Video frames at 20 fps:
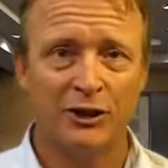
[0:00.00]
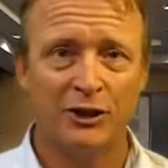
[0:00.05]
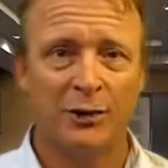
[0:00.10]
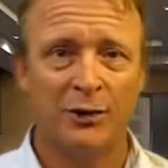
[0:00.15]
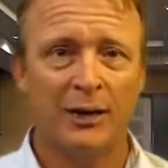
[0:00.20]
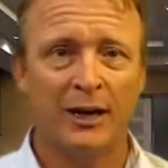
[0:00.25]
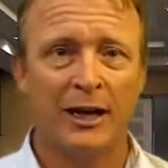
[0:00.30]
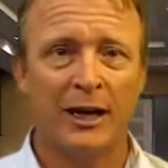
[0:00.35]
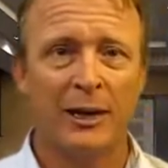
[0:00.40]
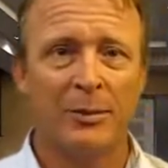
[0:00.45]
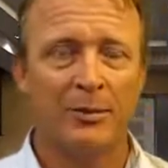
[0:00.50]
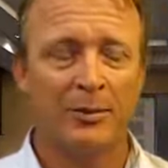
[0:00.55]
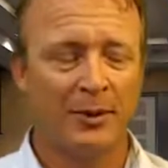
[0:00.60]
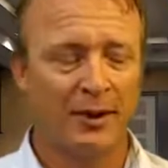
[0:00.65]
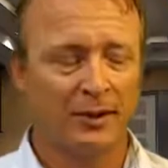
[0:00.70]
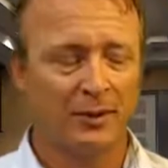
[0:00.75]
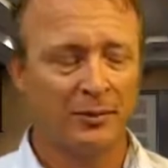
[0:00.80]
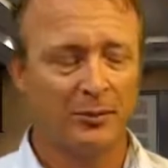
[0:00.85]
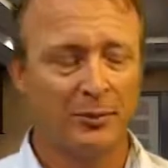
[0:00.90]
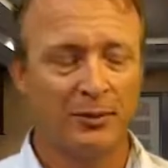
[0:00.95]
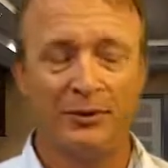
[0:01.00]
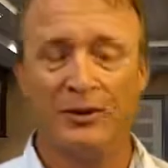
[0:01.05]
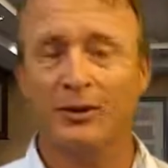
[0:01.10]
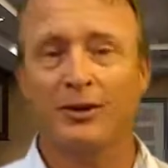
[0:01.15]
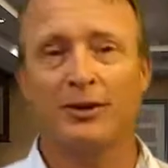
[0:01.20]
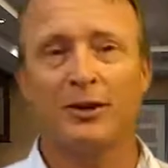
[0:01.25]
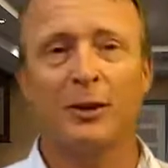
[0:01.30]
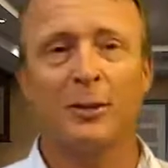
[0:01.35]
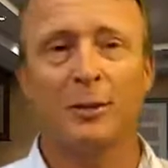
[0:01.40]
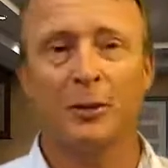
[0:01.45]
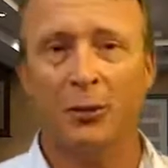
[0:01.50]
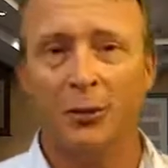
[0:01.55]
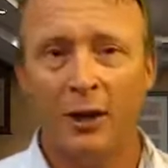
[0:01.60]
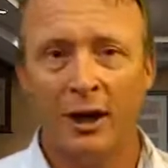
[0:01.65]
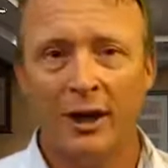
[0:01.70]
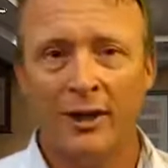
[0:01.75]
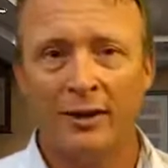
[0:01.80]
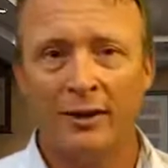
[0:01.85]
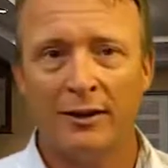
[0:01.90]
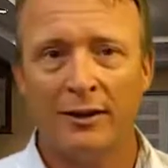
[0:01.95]
showing up in position number
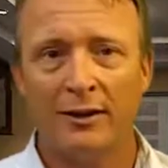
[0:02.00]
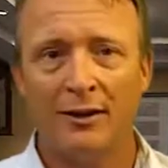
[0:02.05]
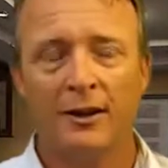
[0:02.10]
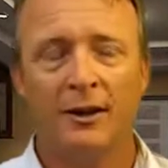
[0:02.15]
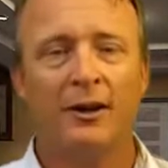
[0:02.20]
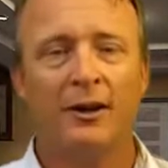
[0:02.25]
one